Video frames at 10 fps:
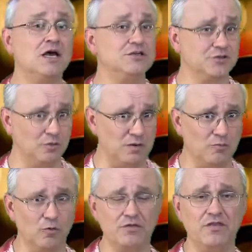It's going to be
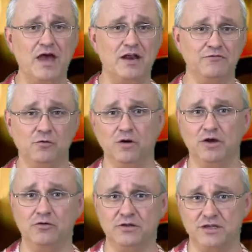more than that if you want to
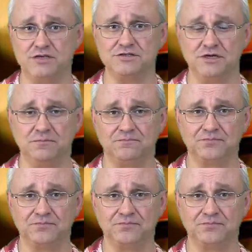go to Disney.